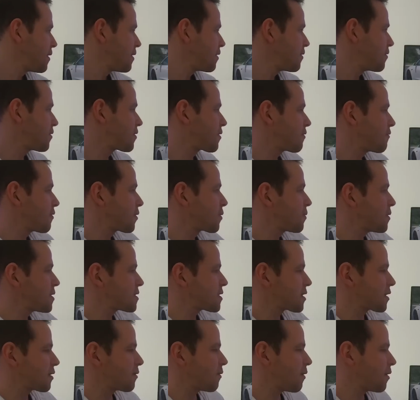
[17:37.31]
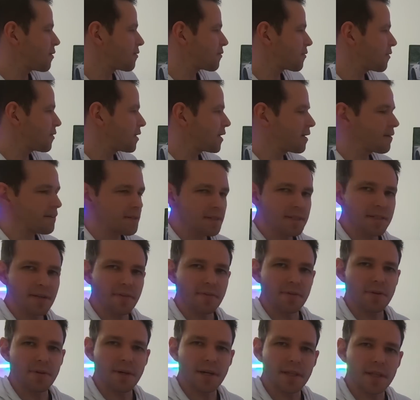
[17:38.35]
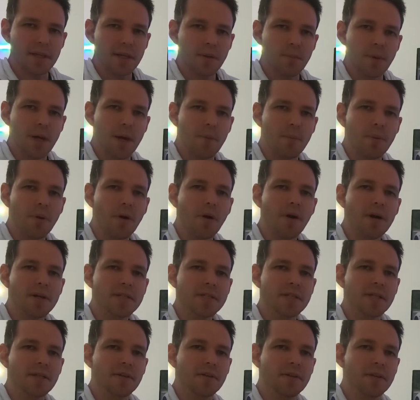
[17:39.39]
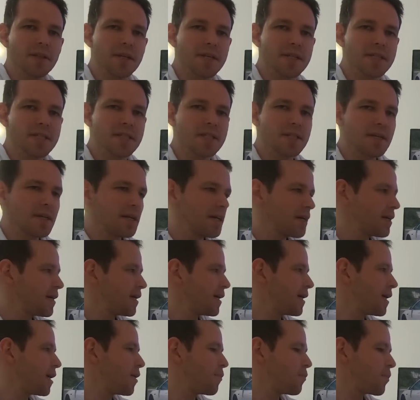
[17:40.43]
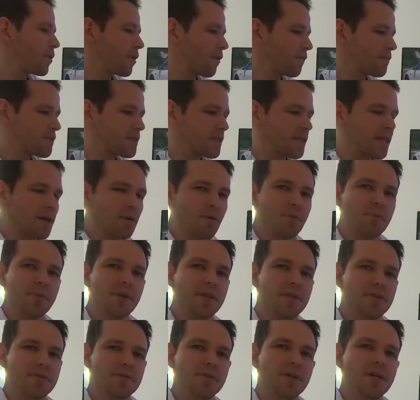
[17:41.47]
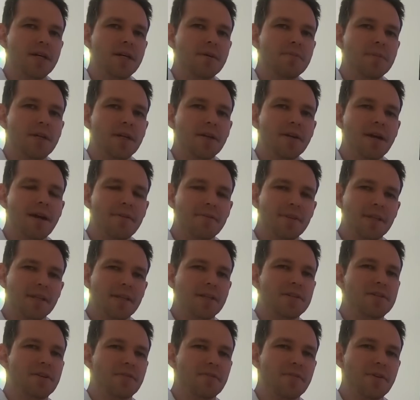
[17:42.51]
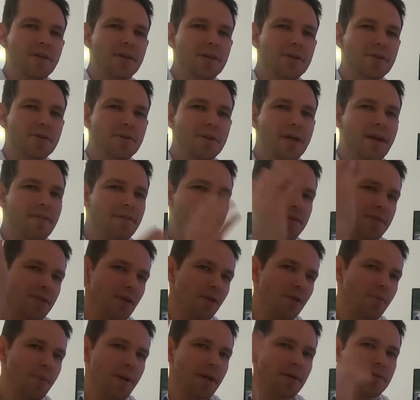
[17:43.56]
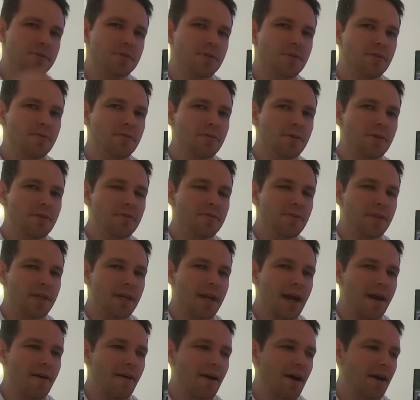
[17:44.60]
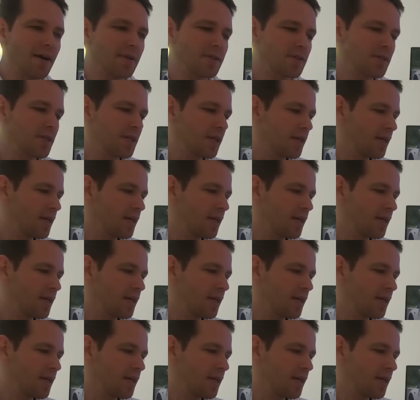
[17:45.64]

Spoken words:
you can request a quote through here. It doesn't give you anything about pricing on this. But obviously that would be the dream, that you have the electric vehicle, you have the solar panels on the roof of the garage,